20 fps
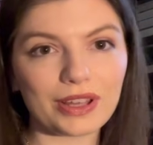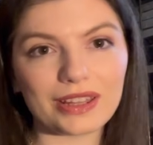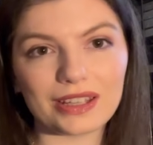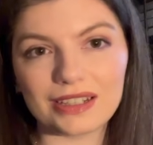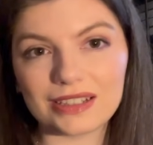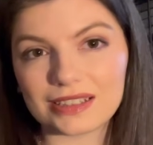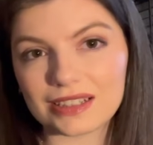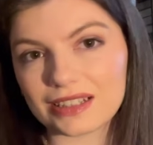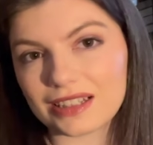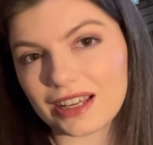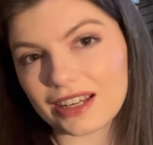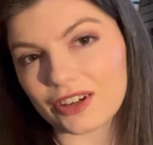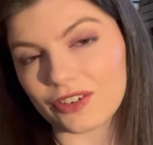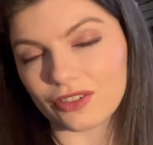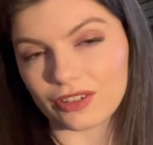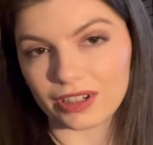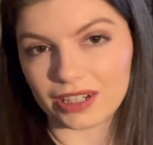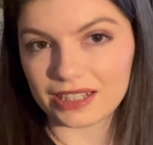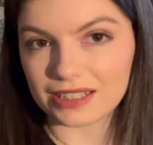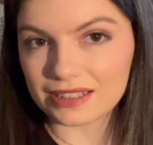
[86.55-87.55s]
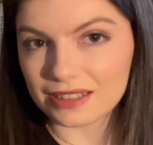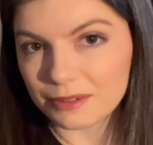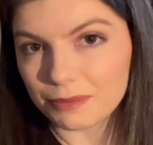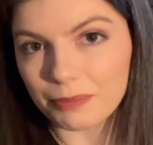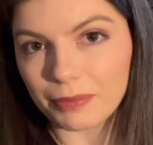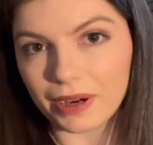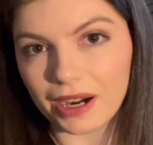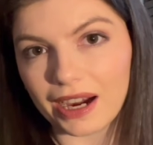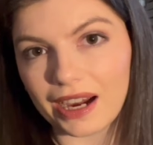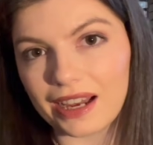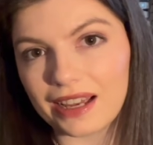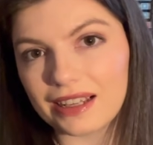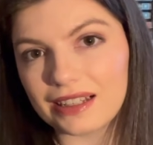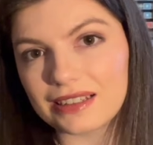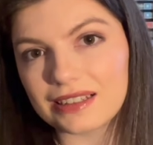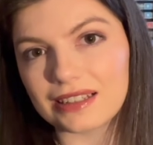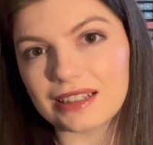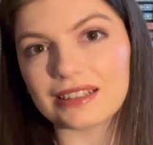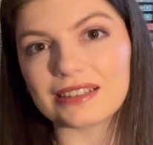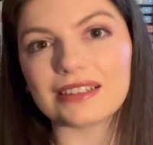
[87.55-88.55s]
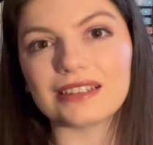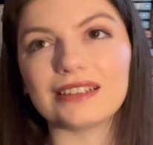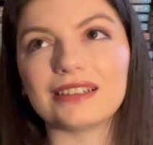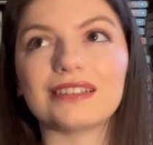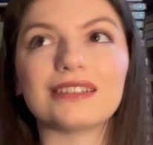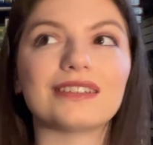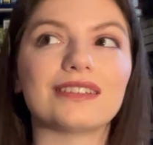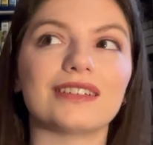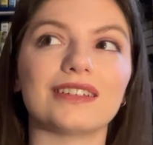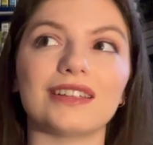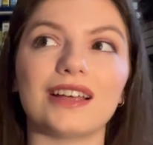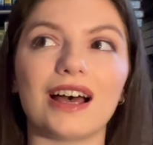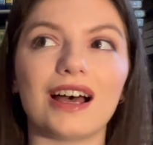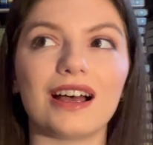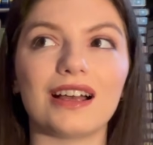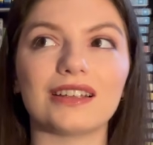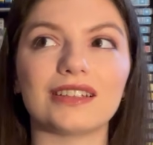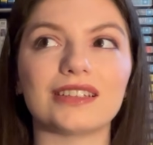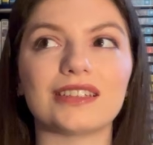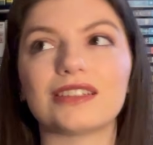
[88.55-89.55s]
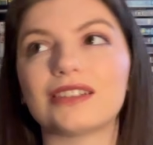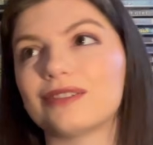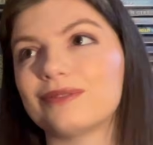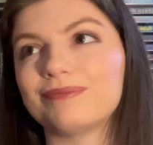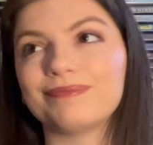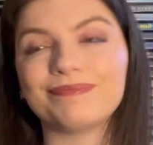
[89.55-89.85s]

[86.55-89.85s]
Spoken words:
These are like recent buys, as in the last